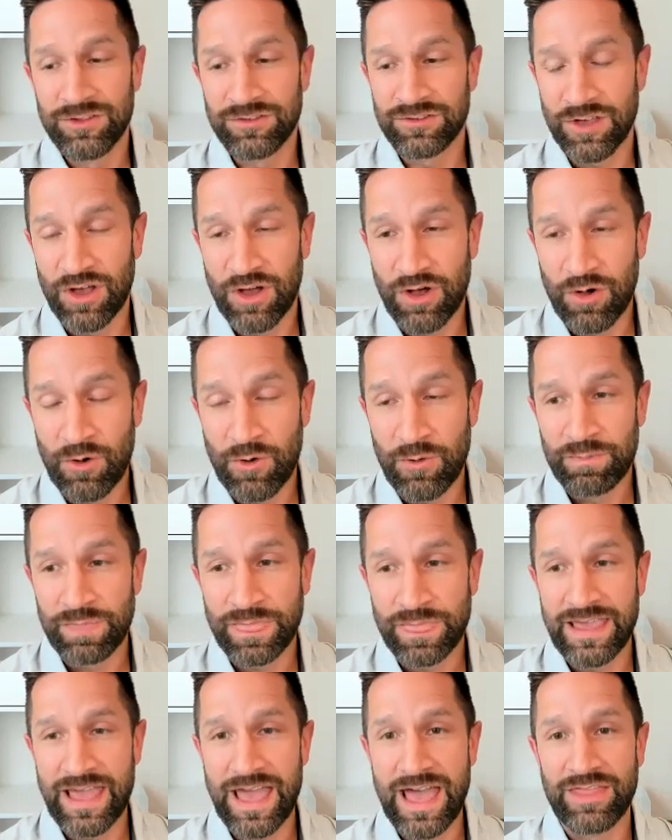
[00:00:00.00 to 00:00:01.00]
So
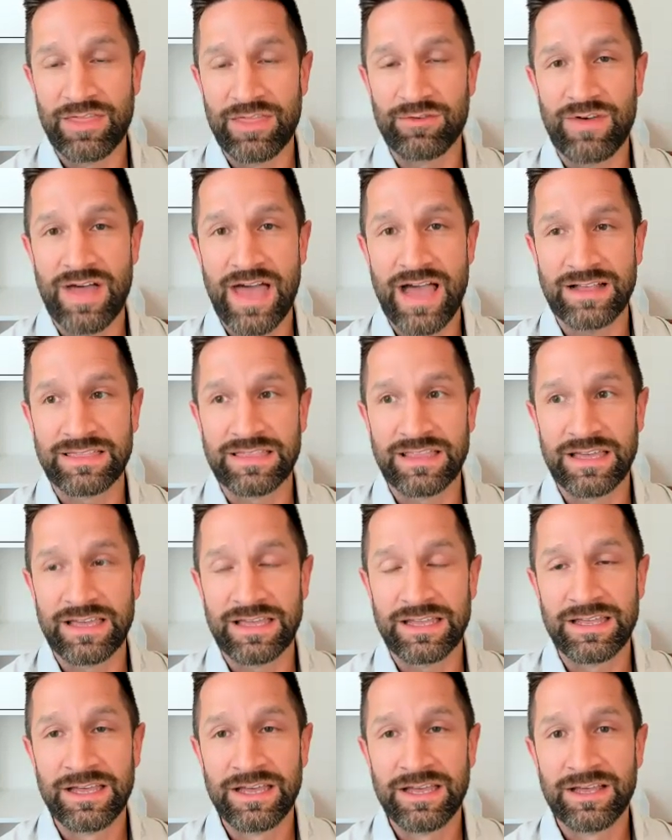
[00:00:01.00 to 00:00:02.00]
yeah, the fact
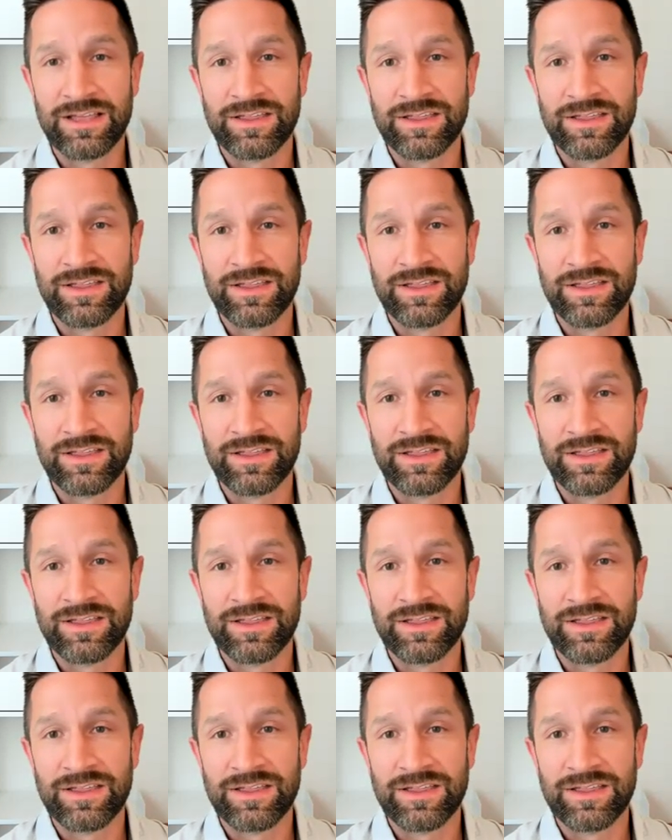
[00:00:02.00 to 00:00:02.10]
that